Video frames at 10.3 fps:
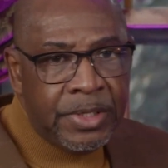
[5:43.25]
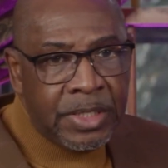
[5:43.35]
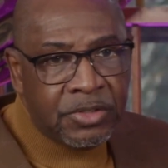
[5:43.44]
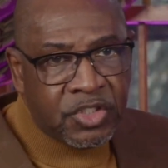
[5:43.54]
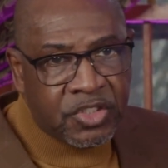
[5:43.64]

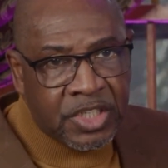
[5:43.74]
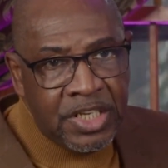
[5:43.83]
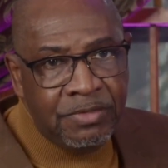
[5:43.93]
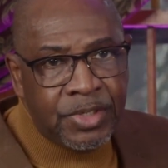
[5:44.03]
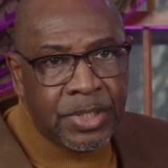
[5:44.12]
and
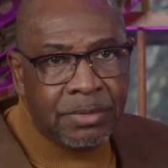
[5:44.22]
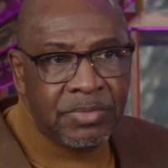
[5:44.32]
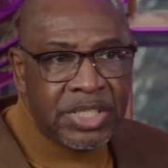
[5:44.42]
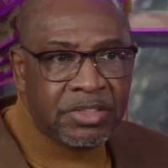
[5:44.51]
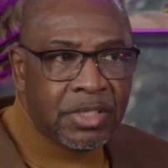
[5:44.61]
Stephen are
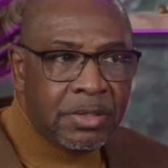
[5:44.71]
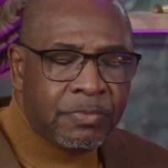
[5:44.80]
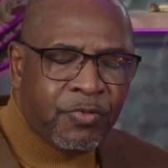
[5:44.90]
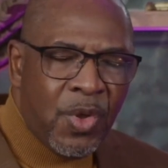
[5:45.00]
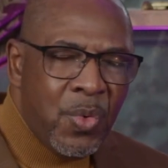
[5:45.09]
mentioned,
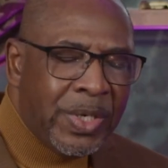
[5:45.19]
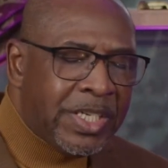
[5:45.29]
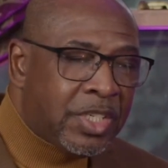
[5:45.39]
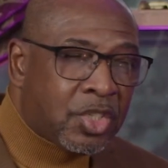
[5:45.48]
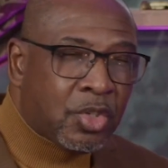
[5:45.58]

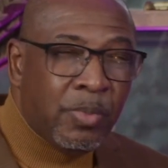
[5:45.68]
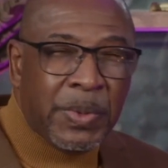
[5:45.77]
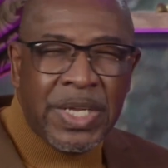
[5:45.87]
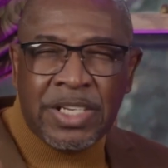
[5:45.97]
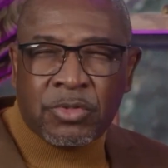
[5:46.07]
flowing in
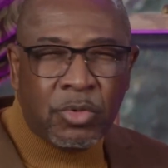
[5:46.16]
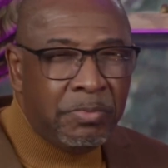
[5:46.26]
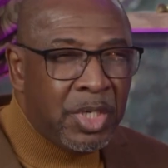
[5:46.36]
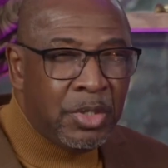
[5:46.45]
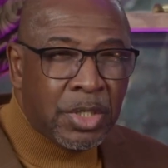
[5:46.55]
supernatural
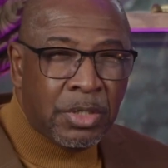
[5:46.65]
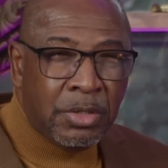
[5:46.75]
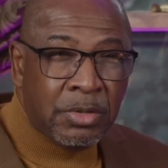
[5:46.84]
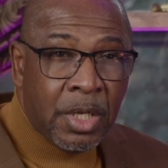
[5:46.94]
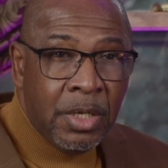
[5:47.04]

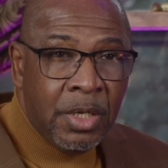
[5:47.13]
miracles.